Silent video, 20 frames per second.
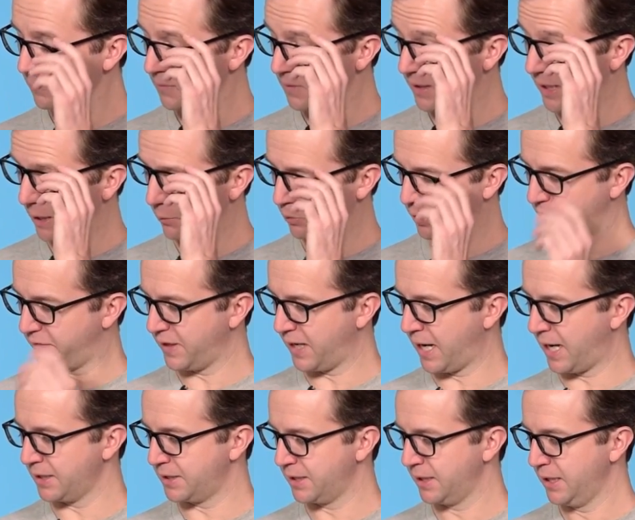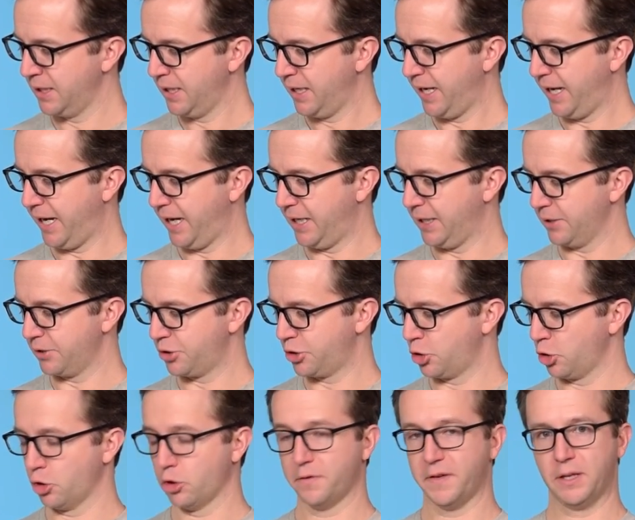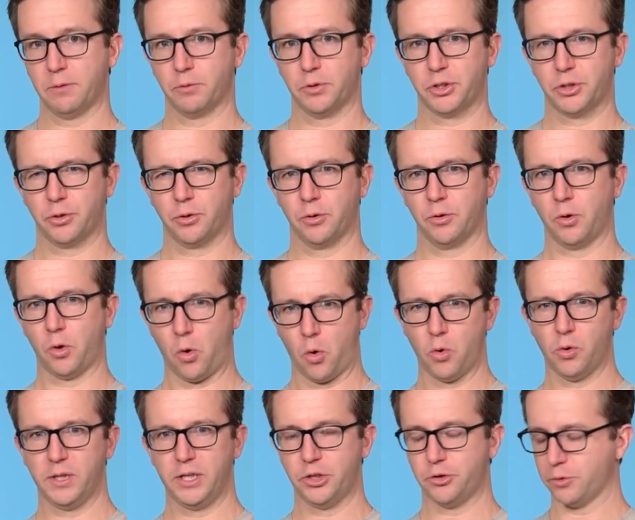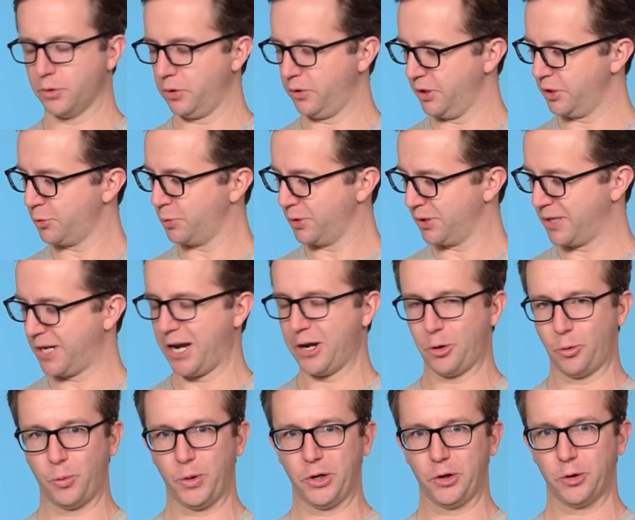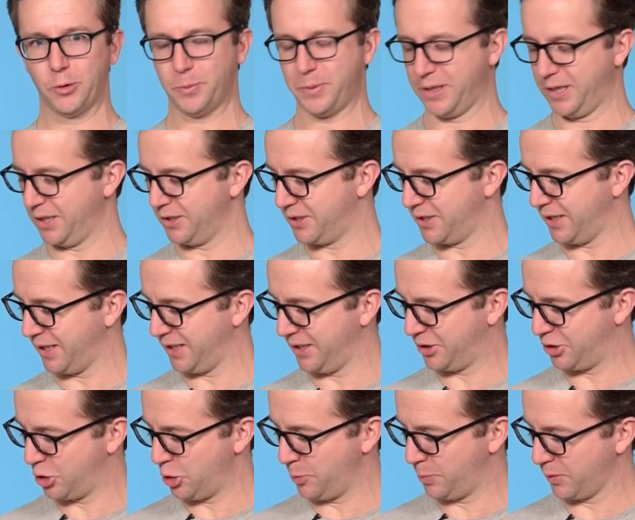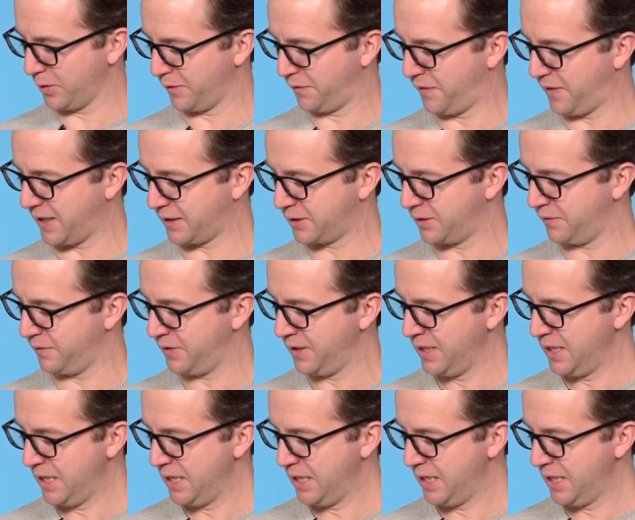Then we've got a serve and return only drill. This one's kind of weird, but it's super effective.